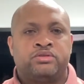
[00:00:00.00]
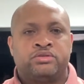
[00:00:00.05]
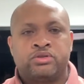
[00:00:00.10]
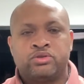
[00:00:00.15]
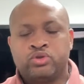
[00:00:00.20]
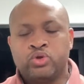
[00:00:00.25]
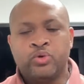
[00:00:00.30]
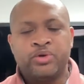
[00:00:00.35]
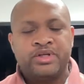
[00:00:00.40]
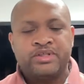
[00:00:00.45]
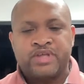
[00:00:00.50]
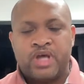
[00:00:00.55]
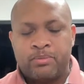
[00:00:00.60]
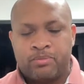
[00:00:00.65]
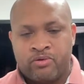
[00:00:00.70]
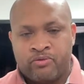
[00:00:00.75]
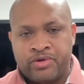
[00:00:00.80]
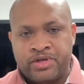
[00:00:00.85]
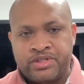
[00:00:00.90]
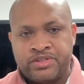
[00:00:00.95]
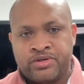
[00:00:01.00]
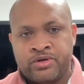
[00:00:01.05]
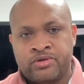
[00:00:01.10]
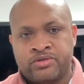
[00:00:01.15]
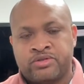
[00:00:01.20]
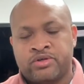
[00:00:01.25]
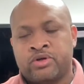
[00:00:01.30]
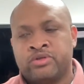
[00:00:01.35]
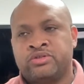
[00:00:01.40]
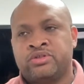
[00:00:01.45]
to do any type of
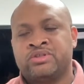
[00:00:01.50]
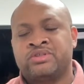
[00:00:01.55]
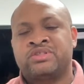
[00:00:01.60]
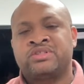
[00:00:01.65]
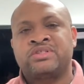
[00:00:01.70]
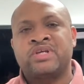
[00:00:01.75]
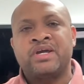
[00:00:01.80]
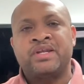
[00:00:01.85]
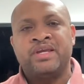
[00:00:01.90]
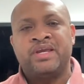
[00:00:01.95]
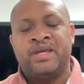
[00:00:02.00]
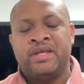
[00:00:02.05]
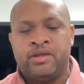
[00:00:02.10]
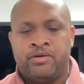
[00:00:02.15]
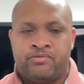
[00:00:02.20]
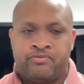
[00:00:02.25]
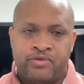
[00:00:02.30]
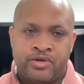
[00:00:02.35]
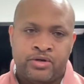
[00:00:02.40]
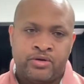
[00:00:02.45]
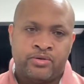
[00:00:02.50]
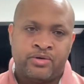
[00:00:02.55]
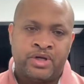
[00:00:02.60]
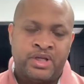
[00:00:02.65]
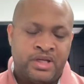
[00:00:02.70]
research or to study any field